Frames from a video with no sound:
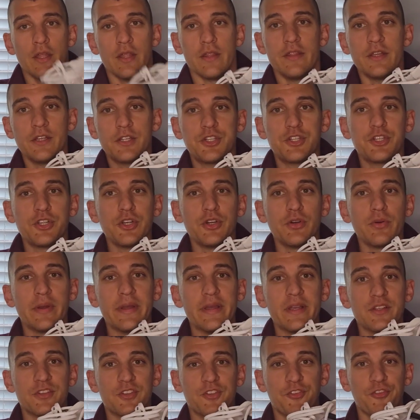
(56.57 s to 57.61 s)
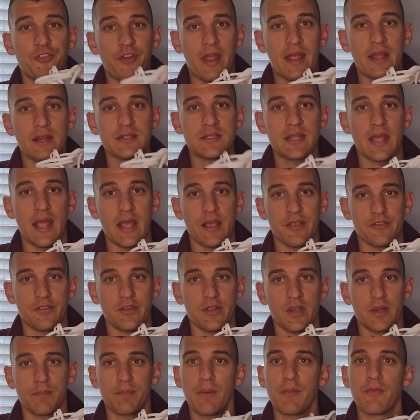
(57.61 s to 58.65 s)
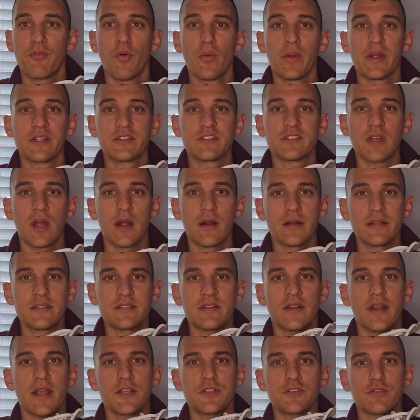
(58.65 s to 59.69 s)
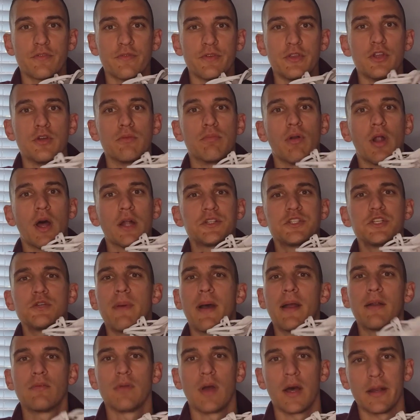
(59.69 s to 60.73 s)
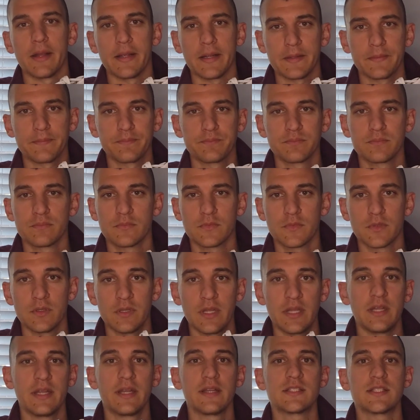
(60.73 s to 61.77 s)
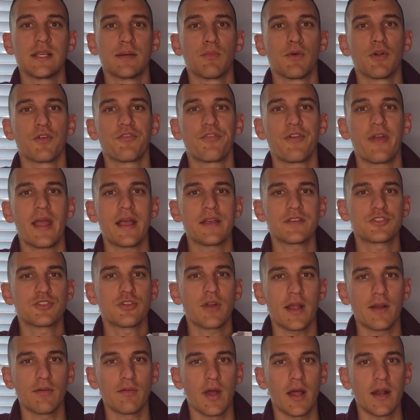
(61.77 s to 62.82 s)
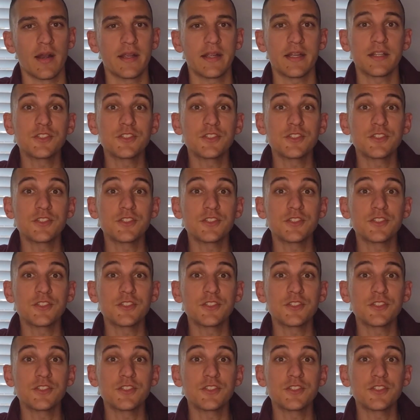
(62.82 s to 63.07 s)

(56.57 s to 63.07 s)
This shoe is fantastic. Before we get started, today's review brought to you by running. Need to get somewhere fast? Try running.